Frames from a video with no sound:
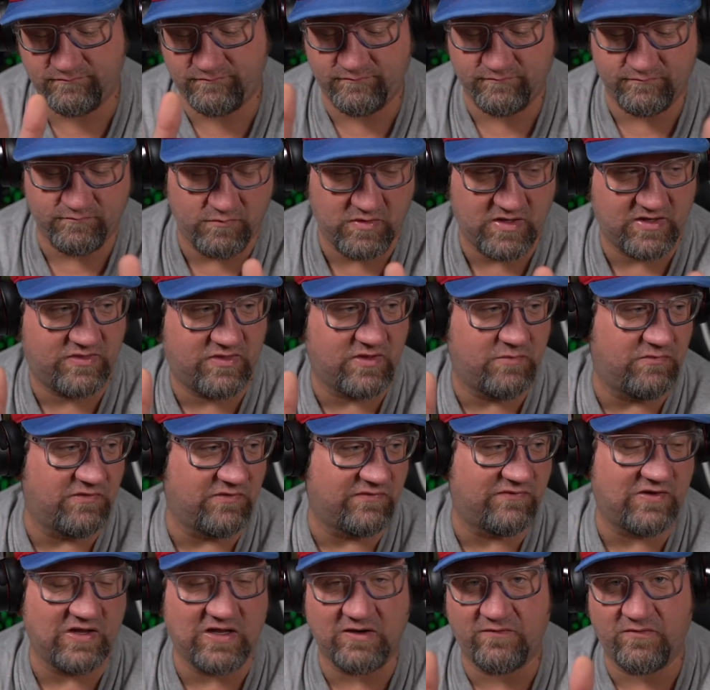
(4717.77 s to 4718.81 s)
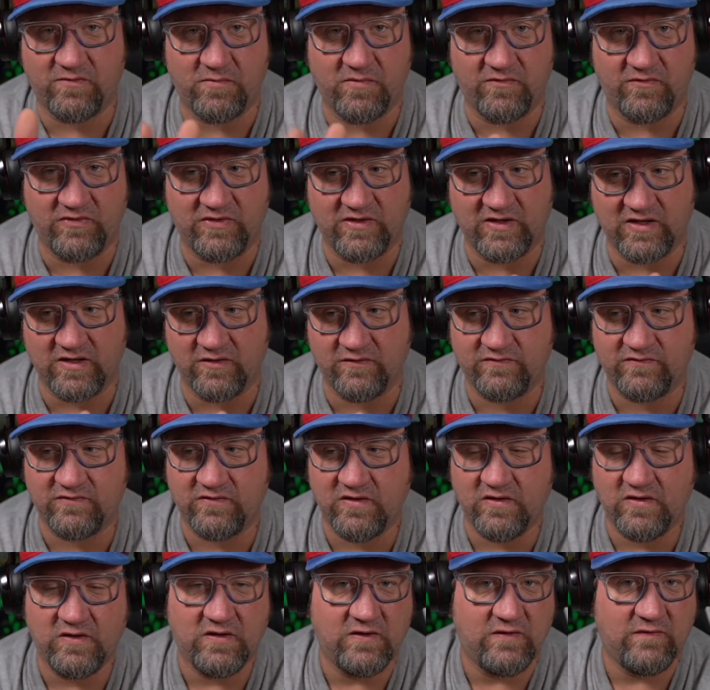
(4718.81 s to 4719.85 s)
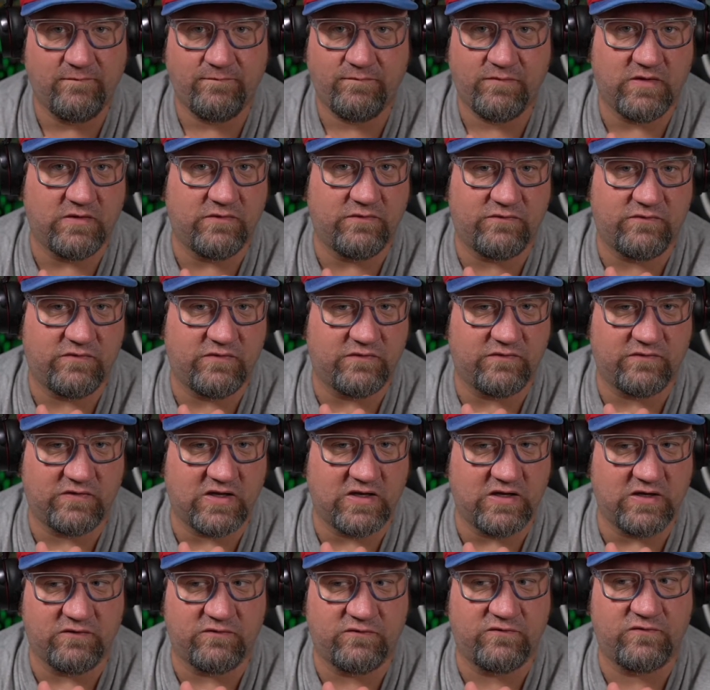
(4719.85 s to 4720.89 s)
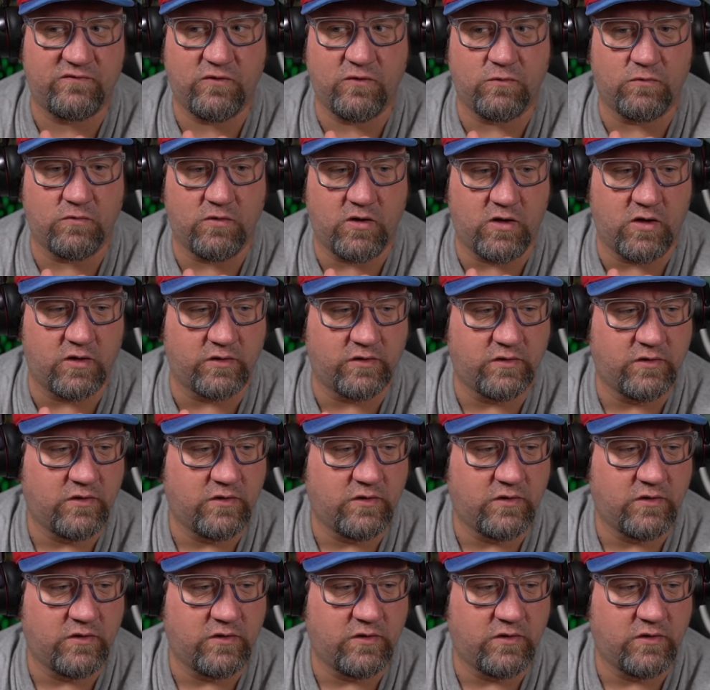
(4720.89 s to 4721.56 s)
make them distinct from everything else is just getting so long.